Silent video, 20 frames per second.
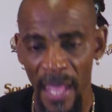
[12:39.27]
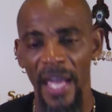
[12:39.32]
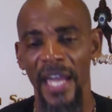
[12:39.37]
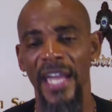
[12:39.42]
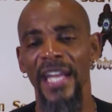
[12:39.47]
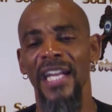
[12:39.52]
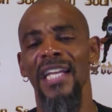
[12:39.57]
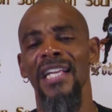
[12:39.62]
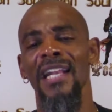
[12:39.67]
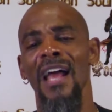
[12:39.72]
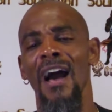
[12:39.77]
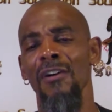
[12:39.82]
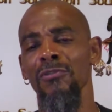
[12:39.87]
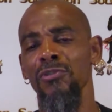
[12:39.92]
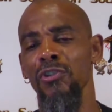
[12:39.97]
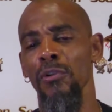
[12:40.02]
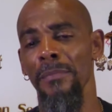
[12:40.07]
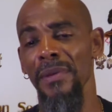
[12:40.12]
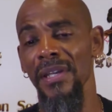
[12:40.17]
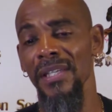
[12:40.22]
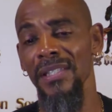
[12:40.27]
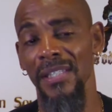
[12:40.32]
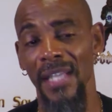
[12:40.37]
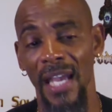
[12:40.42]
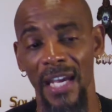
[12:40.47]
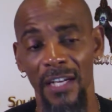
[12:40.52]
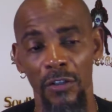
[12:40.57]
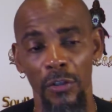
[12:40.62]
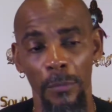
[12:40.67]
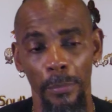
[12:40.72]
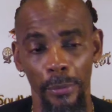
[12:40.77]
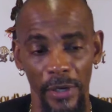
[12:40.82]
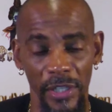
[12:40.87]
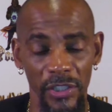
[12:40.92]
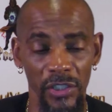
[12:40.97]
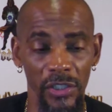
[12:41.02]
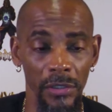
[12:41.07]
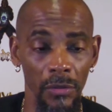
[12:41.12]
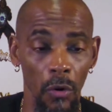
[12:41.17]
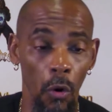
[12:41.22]
It can also be a sign of
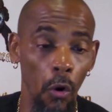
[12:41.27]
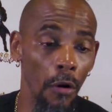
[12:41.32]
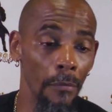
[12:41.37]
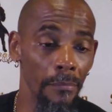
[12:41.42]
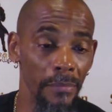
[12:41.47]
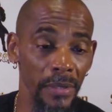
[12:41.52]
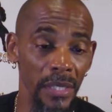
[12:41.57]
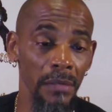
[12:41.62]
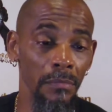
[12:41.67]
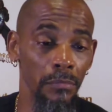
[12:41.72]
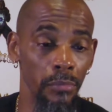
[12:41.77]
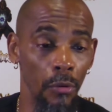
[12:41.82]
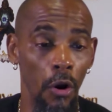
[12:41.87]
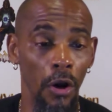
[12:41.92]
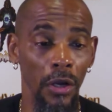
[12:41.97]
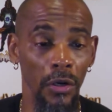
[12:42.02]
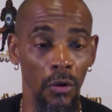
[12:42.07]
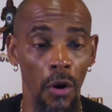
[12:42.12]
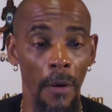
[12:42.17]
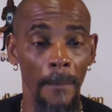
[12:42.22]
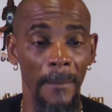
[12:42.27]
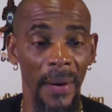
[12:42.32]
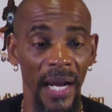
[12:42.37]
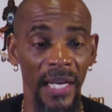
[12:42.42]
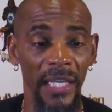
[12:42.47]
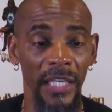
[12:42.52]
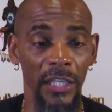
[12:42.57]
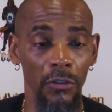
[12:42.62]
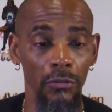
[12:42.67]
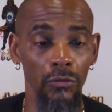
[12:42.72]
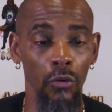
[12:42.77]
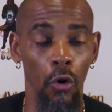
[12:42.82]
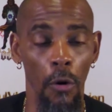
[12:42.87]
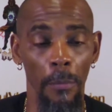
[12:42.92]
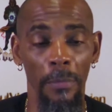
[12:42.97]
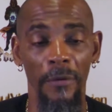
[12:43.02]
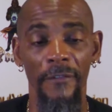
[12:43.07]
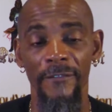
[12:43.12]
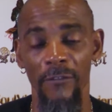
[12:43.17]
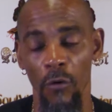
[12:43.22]
depression or be brought on by guilt or
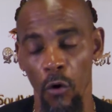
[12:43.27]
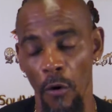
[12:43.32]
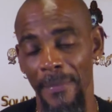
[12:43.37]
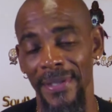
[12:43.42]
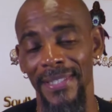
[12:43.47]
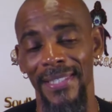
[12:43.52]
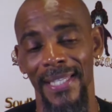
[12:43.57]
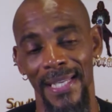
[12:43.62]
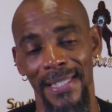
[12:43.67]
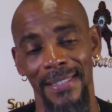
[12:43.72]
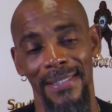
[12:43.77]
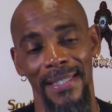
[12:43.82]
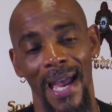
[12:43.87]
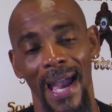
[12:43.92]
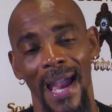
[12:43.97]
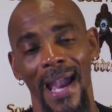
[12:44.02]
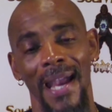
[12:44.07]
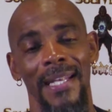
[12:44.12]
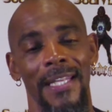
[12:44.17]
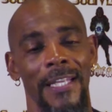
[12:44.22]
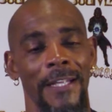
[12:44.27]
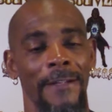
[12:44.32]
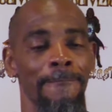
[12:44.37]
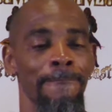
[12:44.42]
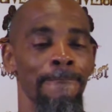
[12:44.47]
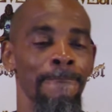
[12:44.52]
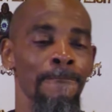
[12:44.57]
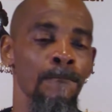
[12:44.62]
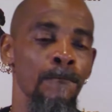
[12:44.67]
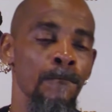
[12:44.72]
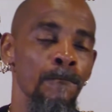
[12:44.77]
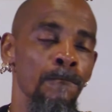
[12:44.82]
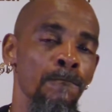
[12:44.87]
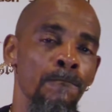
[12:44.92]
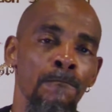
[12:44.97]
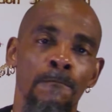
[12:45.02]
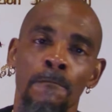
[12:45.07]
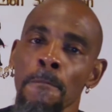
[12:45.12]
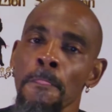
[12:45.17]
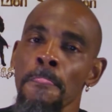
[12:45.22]
performance anxiety.
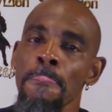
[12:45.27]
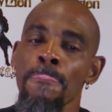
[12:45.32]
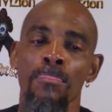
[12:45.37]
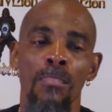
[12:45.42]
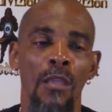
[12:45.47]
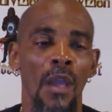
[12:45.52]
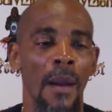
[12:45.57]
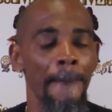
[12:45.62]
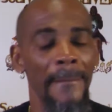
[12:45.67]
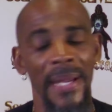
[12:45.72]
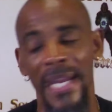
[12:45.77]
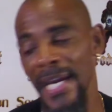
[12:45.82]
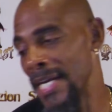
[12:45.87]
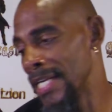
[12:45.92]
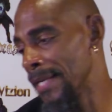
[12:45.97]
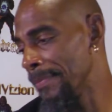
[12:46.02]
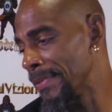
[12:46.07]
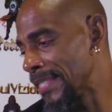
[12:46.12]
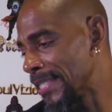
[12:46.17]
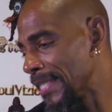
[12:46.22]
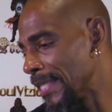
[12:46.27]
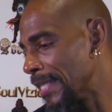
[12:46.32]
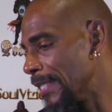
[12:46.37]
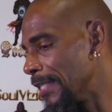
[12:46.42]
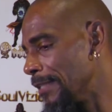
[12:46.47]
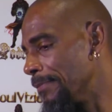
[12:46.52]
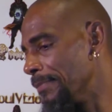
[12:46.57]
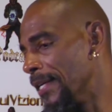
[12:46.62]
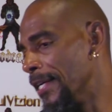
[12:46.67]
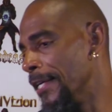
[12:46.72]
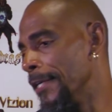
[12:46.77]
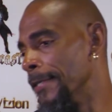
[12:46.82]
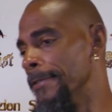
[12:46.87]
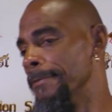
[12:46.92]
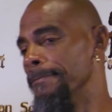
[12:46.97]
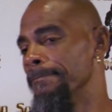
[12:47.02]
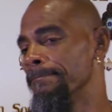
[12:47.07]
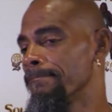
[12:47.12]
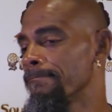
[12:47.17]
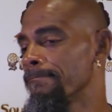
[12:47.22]
Man, let me tell you, man.